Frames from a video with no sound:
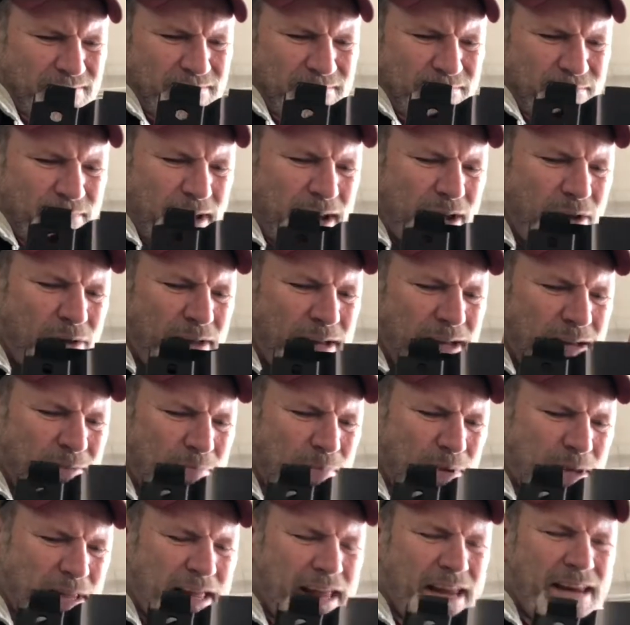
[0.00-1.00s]
My only
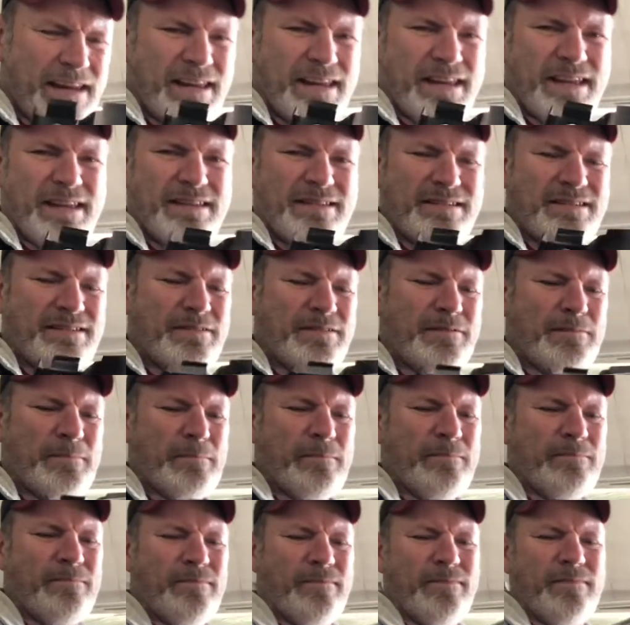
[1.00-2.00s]
complaint is
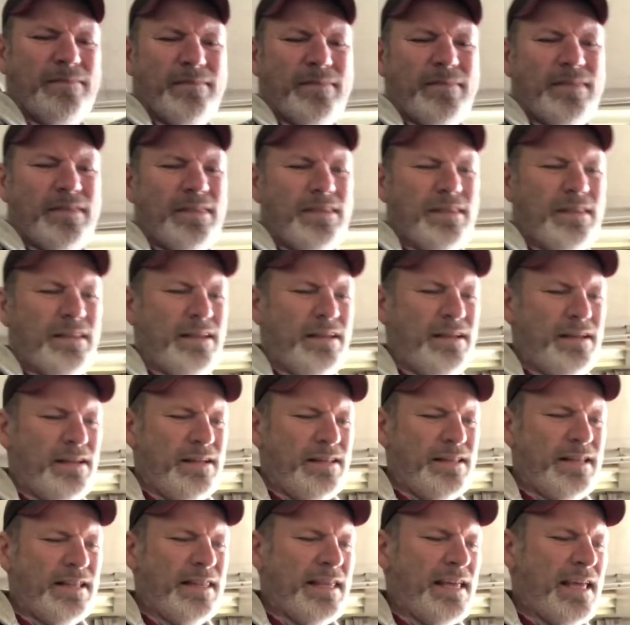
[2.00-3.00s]

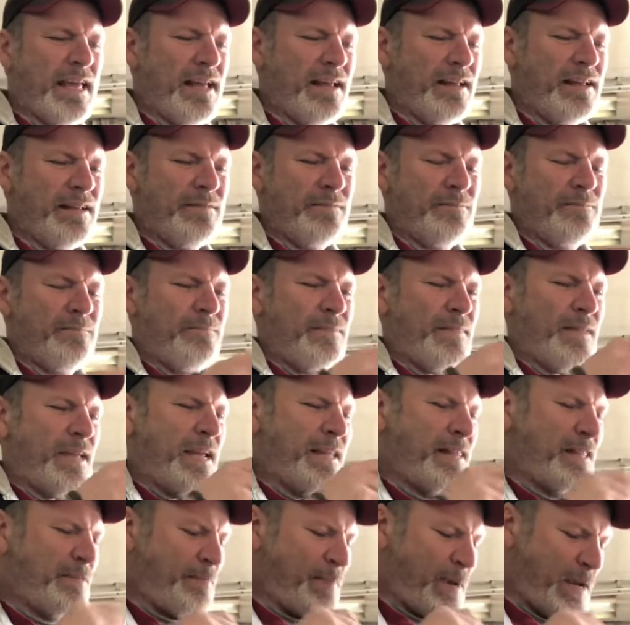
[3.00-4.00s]
that
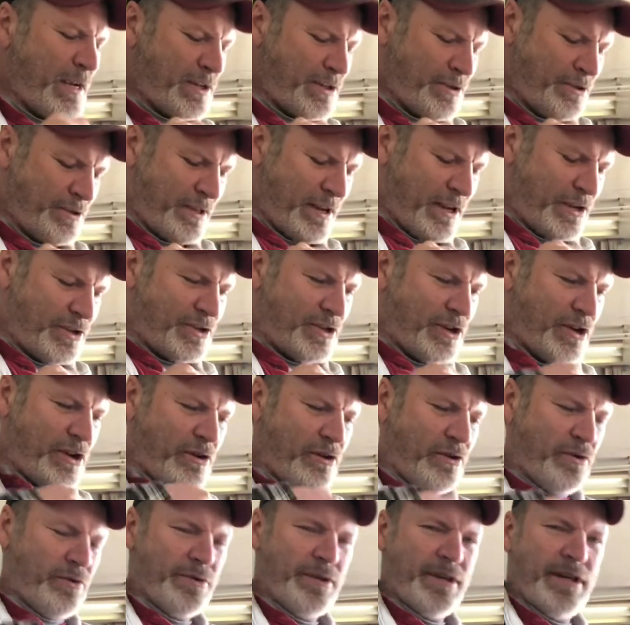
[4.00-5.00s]
in the picture they
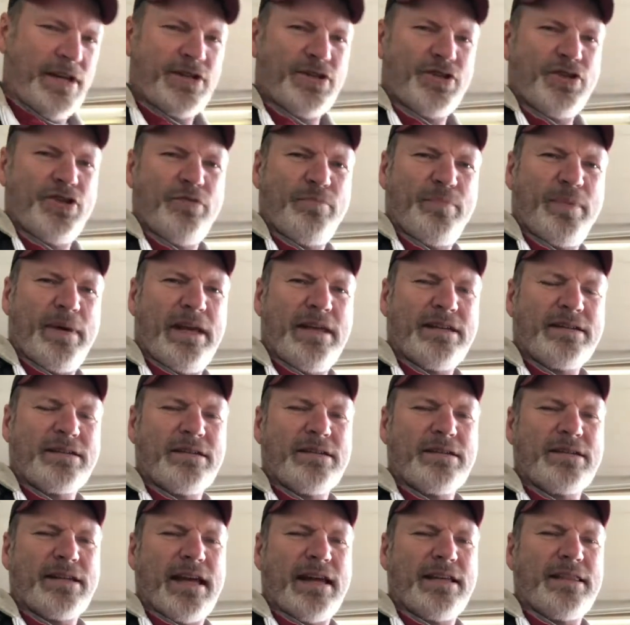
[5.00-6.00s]
show these two
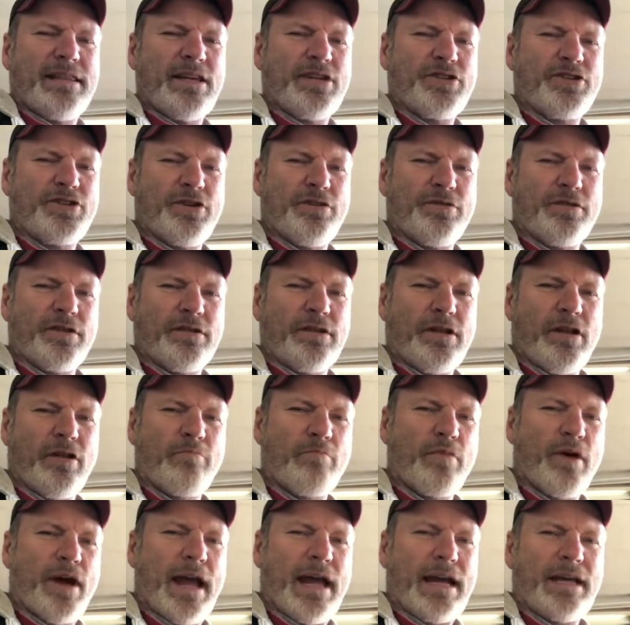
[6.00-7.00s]
pieces and they show the little
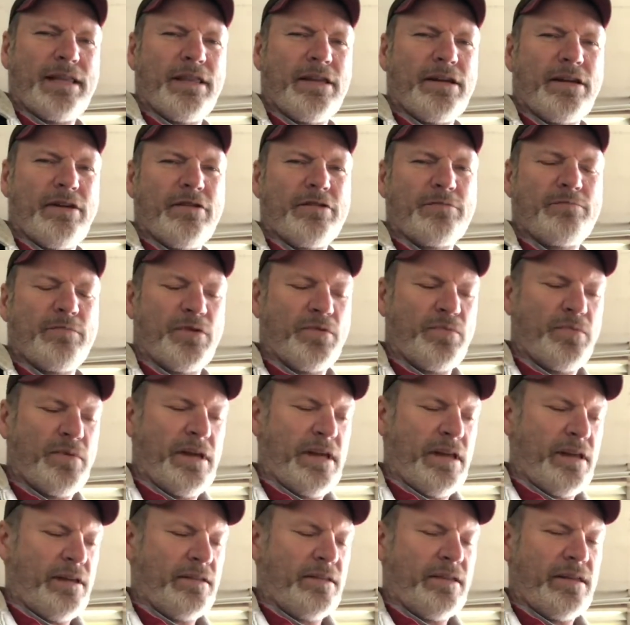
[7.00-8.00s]
bracket that goes
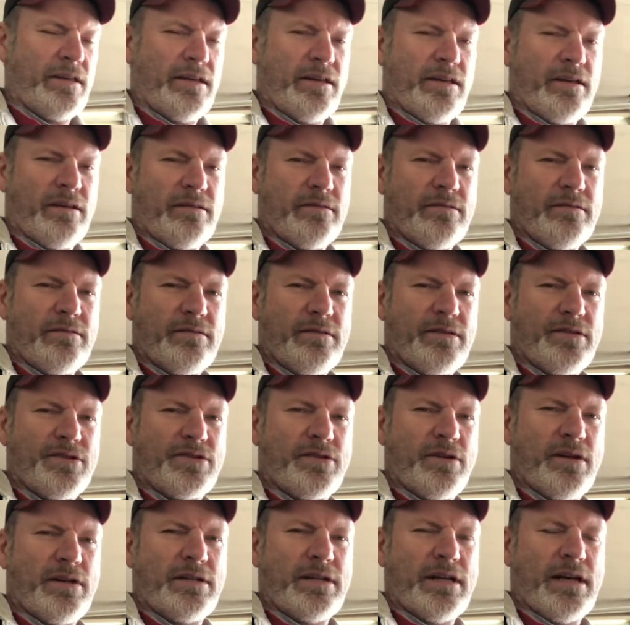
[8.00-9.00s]
between the
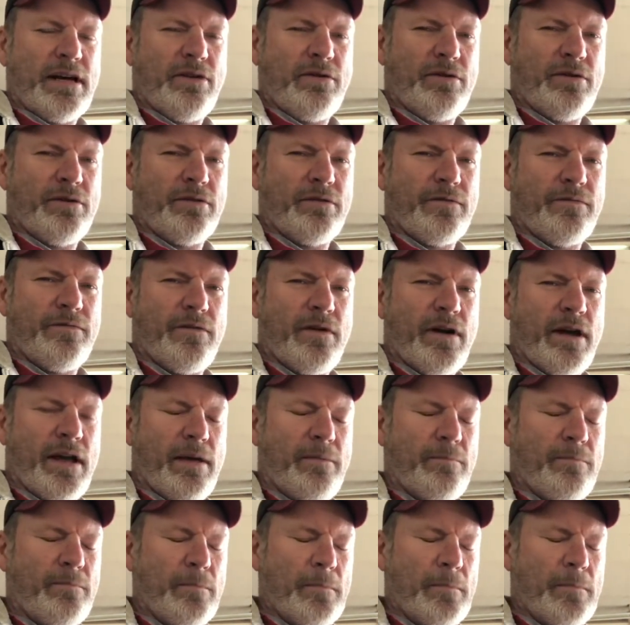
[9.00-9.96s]
strut tower and the frame.